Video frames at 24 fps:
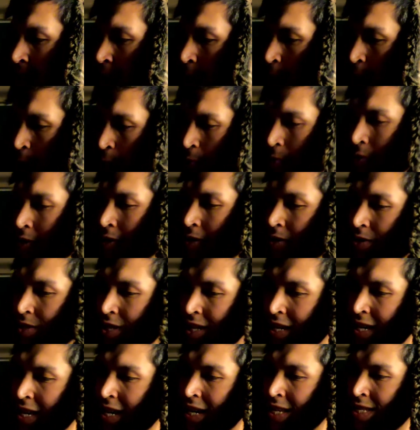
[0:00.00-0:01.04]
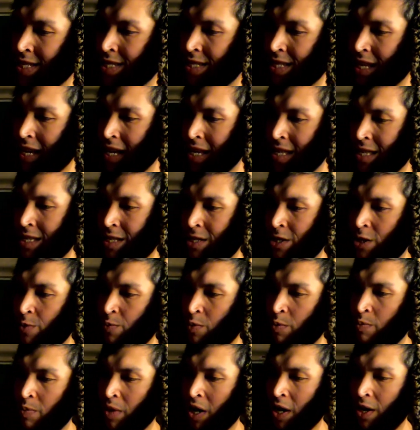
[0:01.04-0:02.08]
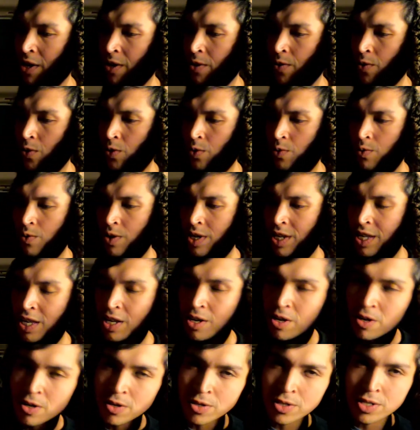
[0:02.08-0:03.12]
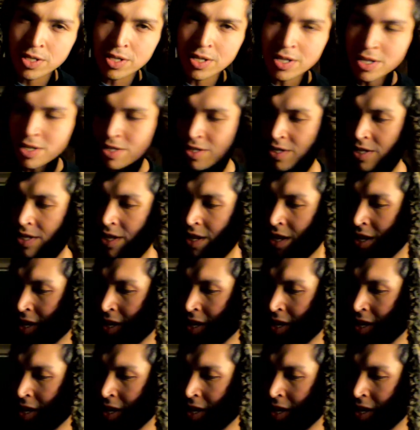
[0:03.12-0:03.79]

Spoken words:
Outer Worlds, I guess, and Super Mario 3D AllStars.